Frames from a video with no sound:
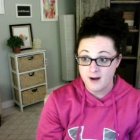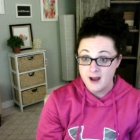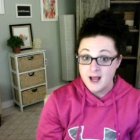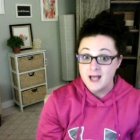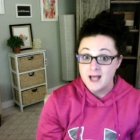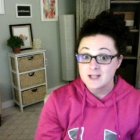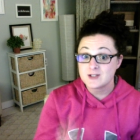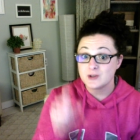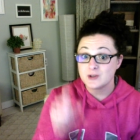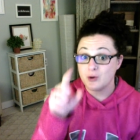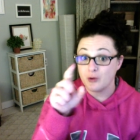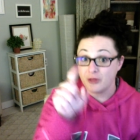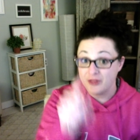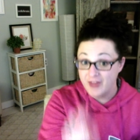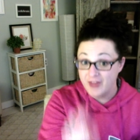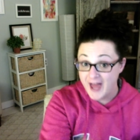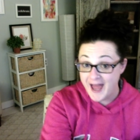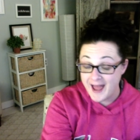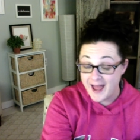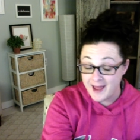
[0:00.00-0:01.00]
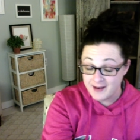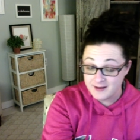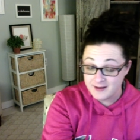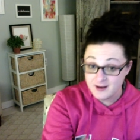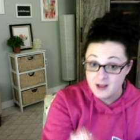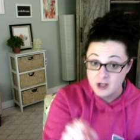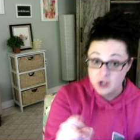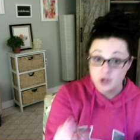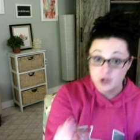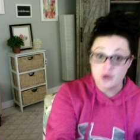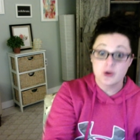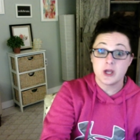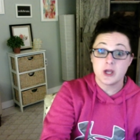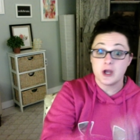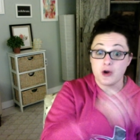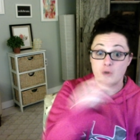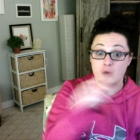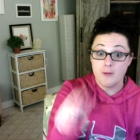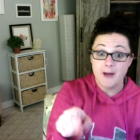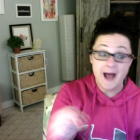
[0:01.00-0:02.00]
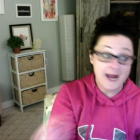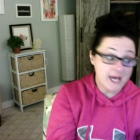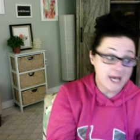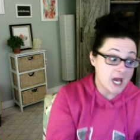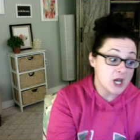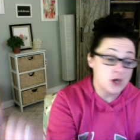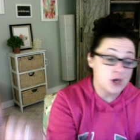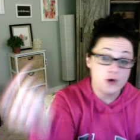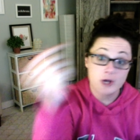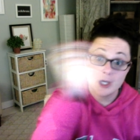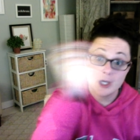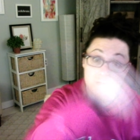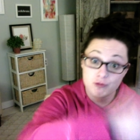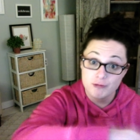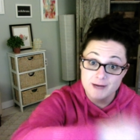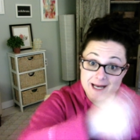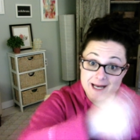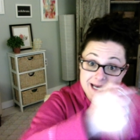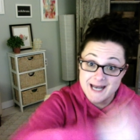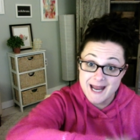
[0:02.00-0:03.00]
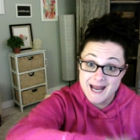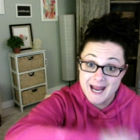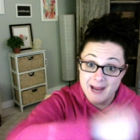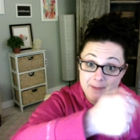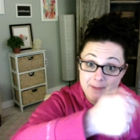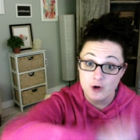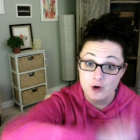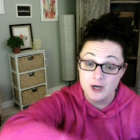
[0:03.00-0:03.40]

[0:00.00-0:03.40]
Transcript: So then you can go back and you can rename your